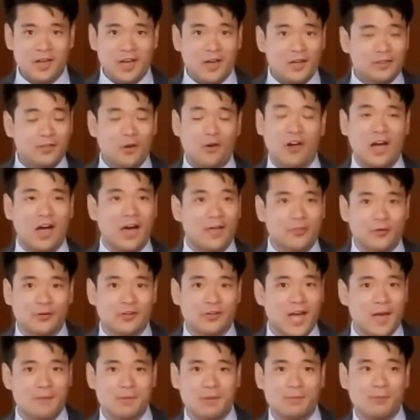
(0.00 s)
There are other
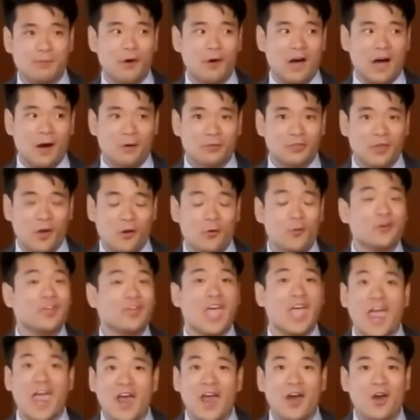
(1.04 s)
Thai people out there who
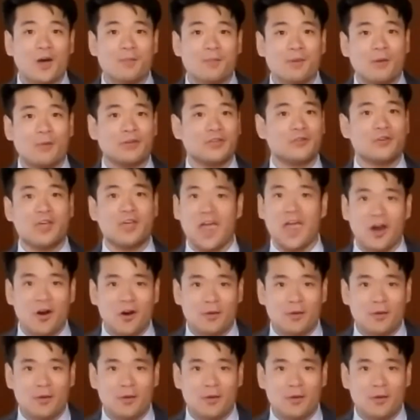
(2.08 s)
care about what you care